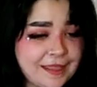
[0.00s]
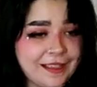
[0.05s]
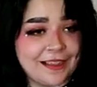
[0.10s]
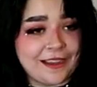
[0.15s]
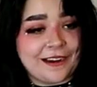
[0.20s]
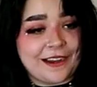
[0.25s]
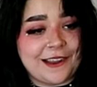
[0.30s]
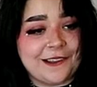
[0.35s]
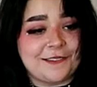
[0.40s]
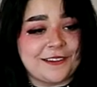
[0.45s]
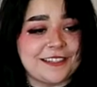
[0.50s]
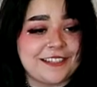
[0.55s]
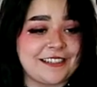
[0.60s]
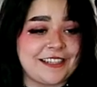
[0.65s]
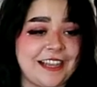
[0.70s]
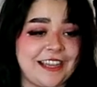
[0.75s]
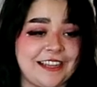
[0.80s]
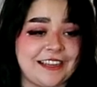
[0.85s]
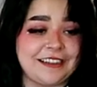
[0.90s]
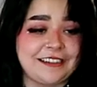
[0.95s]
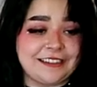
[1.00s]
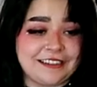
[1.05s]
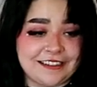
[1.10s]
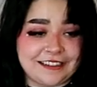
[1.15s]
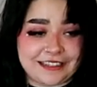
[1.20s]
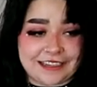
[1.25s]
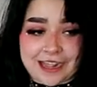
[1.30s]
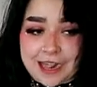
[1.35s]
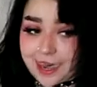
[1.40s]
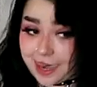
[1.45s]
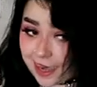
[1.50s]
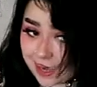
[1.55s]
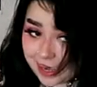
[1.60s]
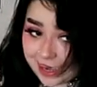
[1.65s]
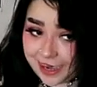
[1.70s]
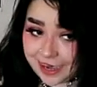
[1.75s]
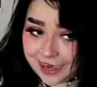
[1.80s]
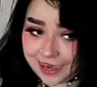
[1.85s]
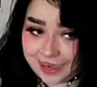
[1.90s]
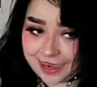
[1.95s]
All right, one to ten.
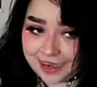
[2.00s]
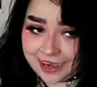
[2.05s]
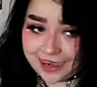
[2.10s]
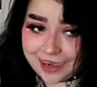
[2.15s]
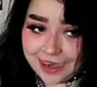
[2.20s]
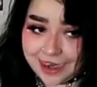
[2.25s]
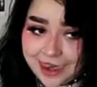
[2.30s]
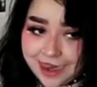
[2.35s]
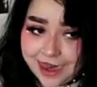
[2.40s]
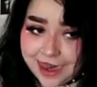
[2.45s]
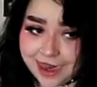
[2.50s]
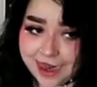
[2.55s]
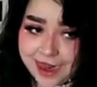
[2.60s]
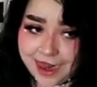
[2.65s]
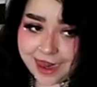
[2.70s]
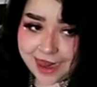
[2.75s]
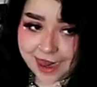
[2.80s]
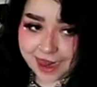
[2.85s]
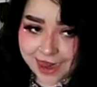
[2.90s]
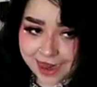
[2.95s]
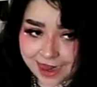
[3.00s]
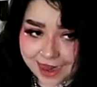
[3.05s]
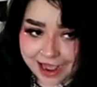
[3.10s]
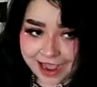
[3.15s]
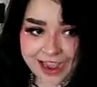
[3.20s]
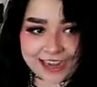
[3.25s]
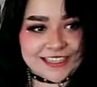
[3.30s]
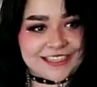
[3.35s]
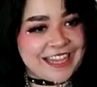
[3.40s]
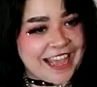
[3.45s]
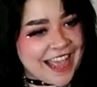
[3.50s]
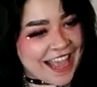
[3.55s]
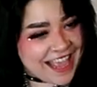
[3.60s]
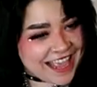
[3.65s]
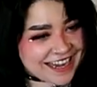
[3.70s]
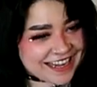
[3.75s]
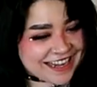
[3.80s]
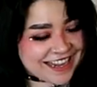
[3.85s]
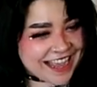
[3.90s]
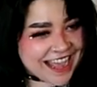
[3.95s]
Ten. A ten?